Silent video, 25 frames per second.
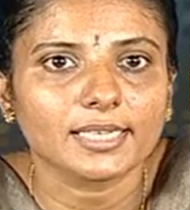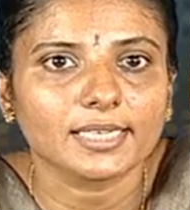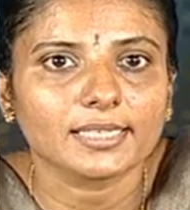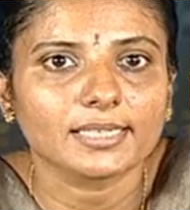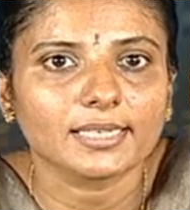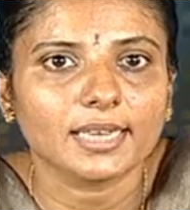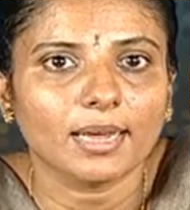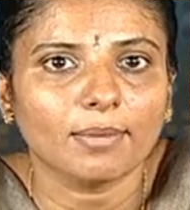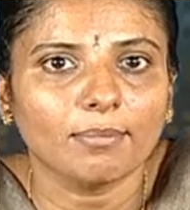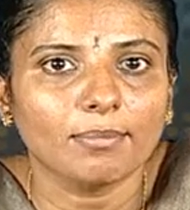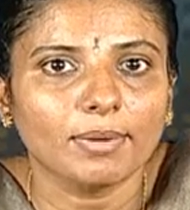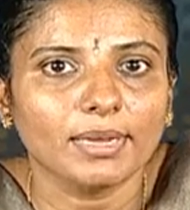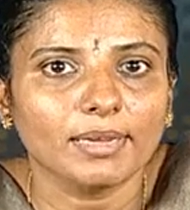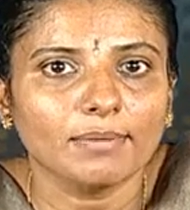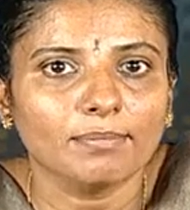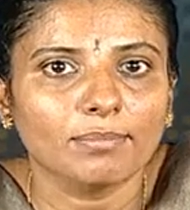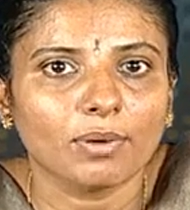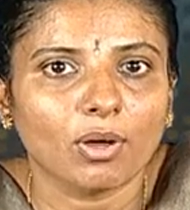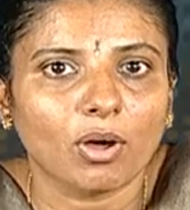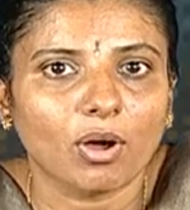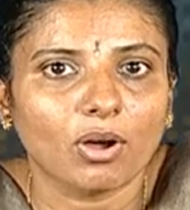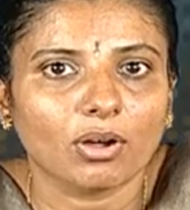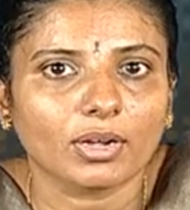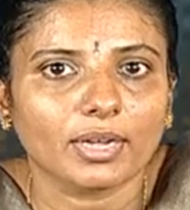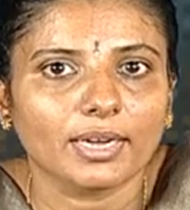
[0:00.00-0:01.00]
a stumbling
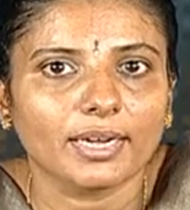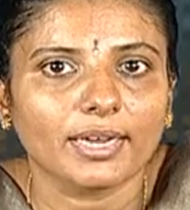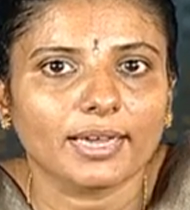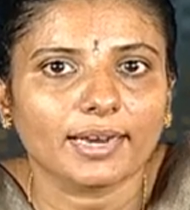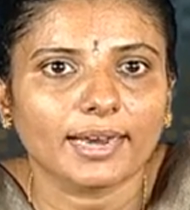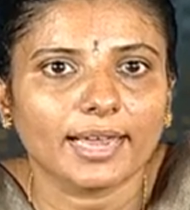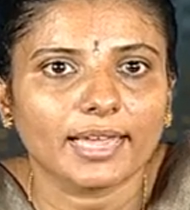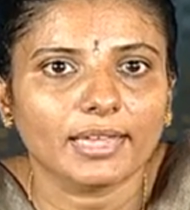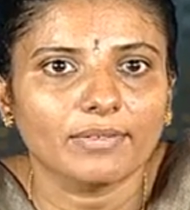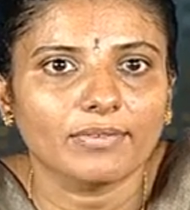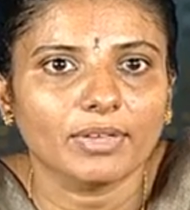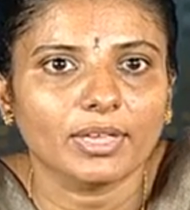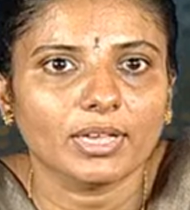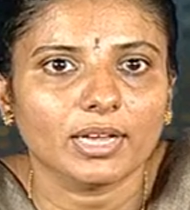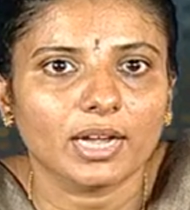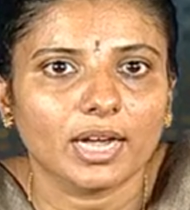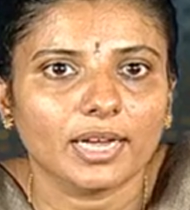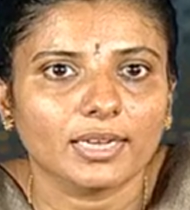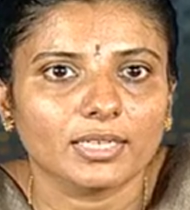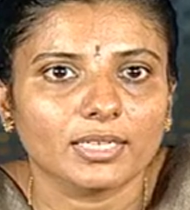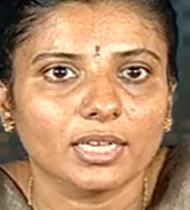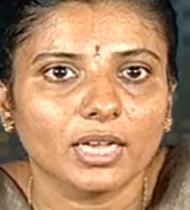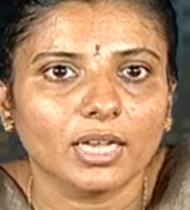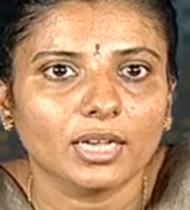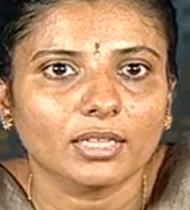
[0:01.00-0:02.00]
block in arriving
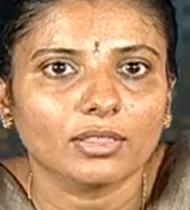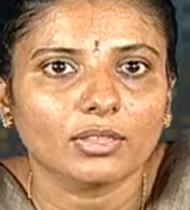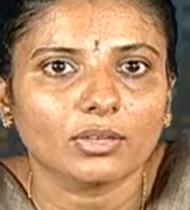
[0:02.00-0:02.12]
at